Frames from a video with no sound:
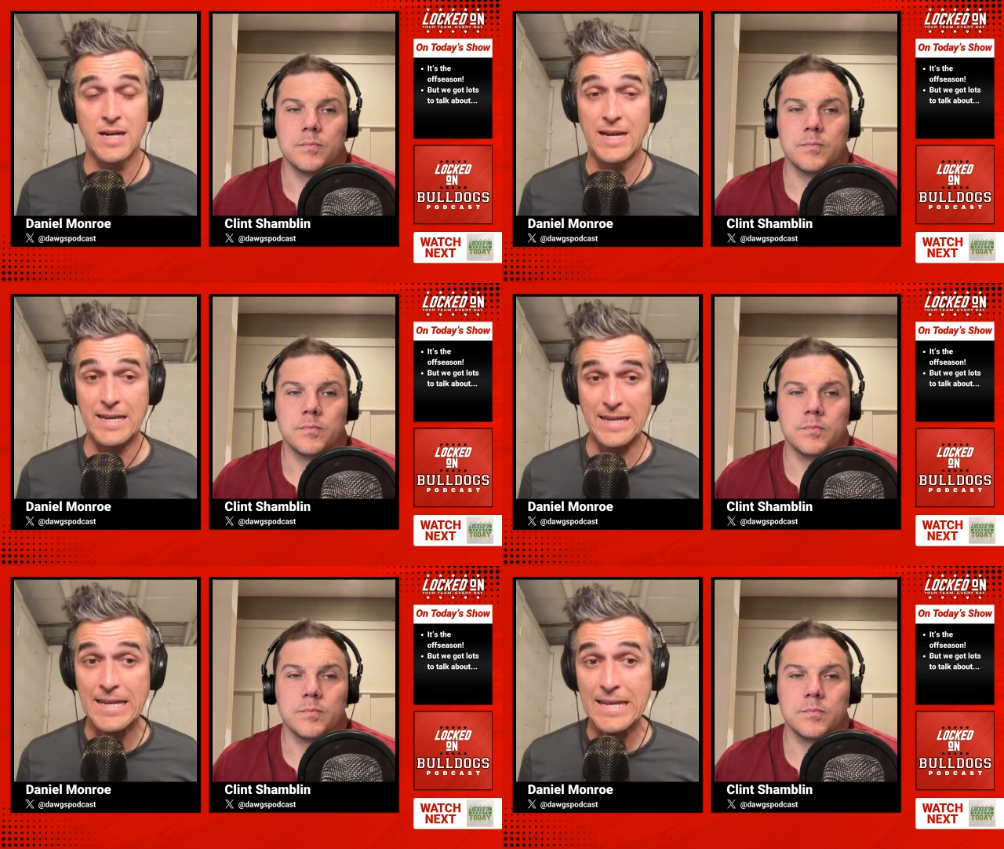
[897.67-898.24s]
Speaker 1: I
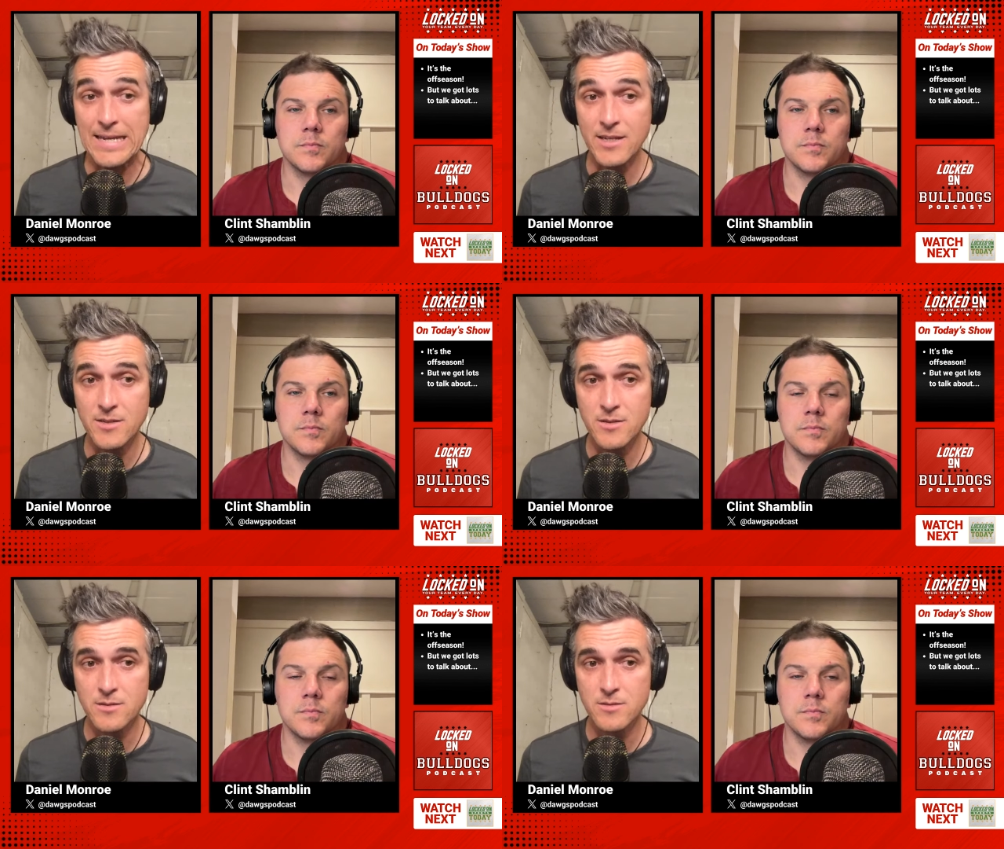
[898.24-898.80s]

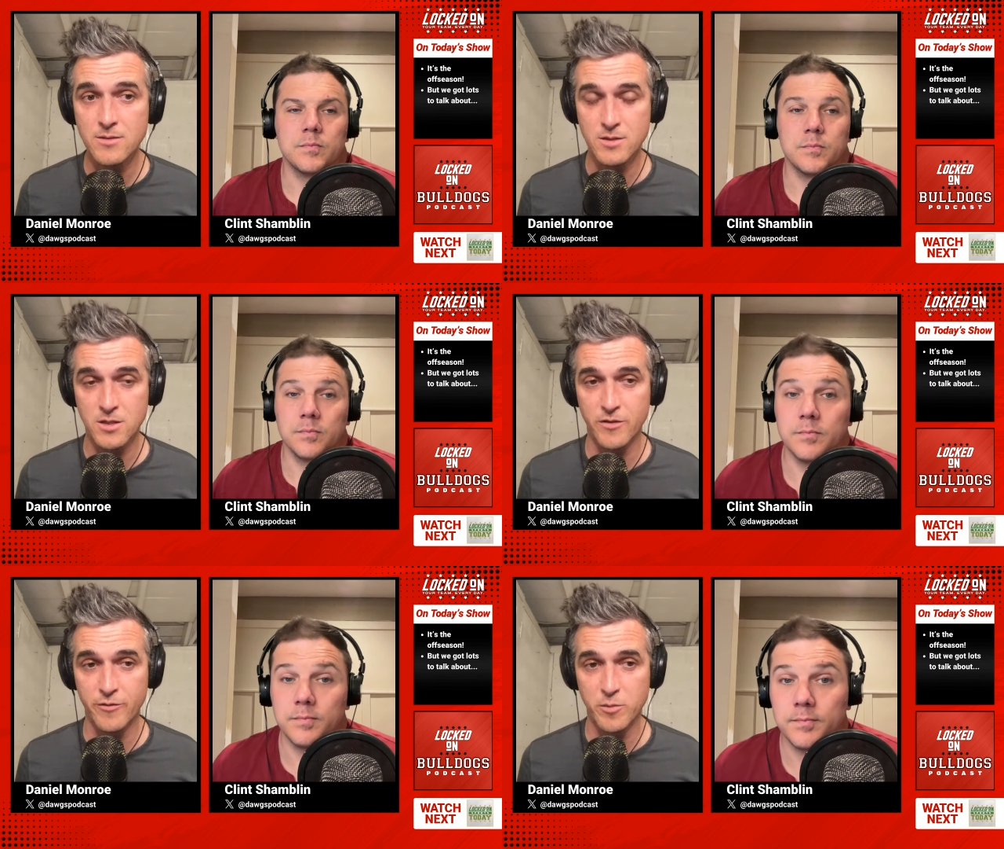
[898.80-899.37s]
need a
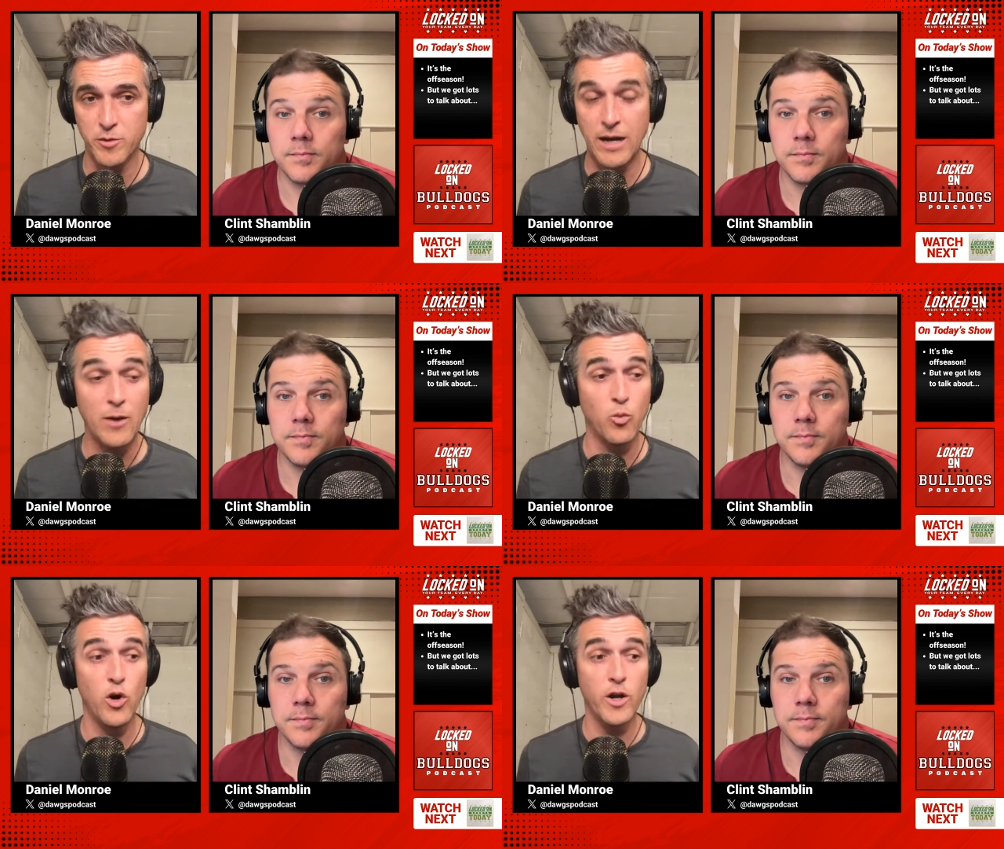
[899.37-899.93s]
ton of improvement.
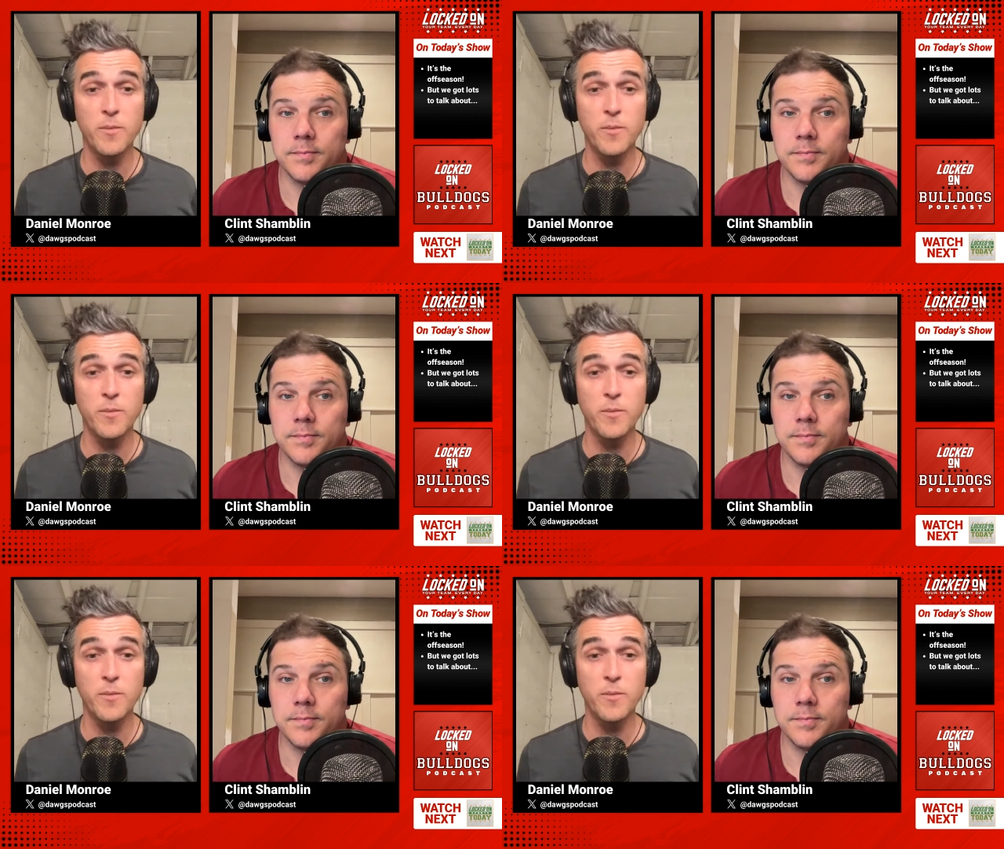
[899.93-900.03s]
I want to